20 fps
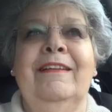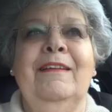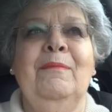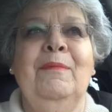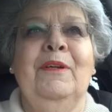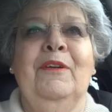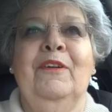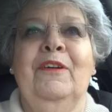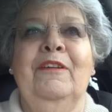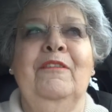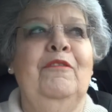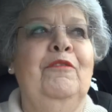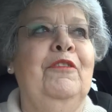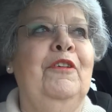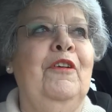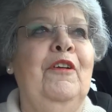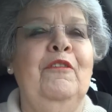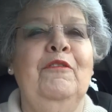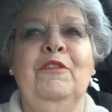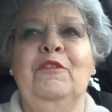immigrant for
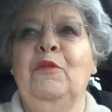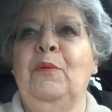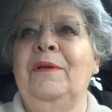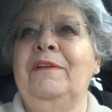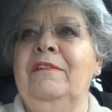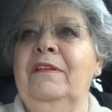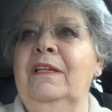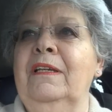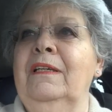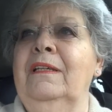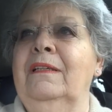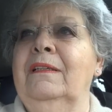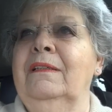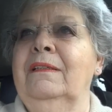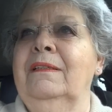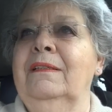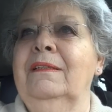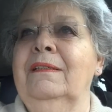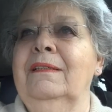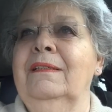over 20
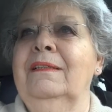years.